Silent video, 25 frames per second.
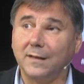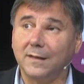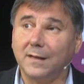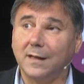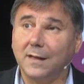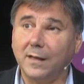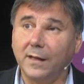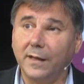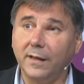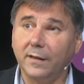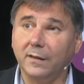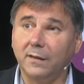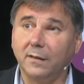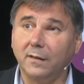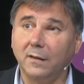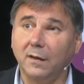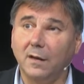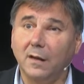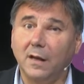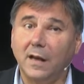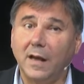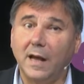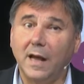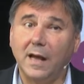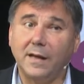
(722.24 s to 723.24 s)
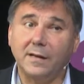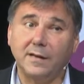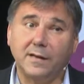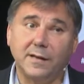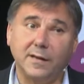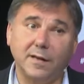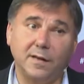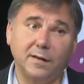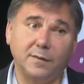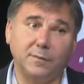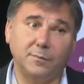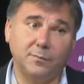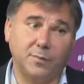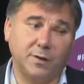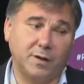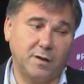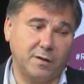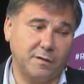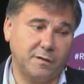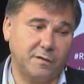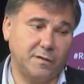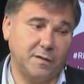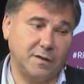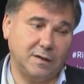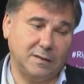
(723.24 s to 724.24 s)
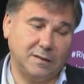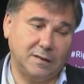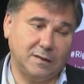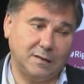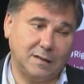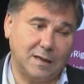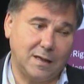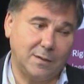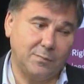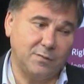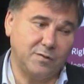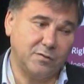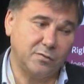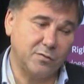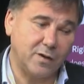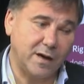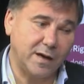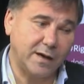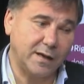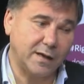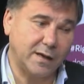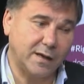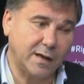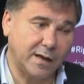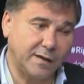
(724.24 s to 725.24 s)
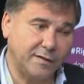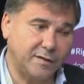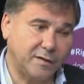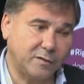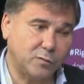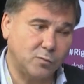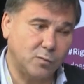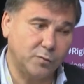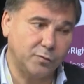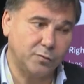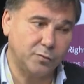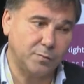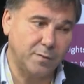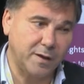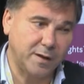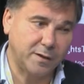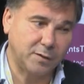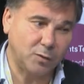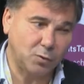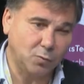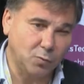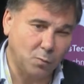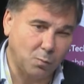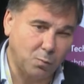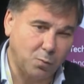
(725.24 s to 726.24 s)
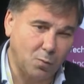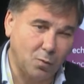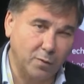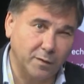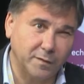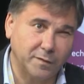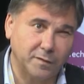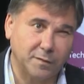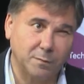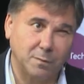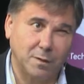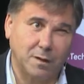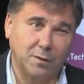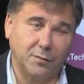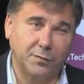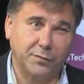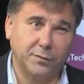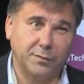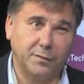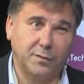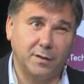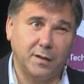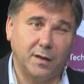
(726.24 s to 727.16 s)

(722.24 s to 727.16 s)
clear. And here, because the time is running, I just want to make two points about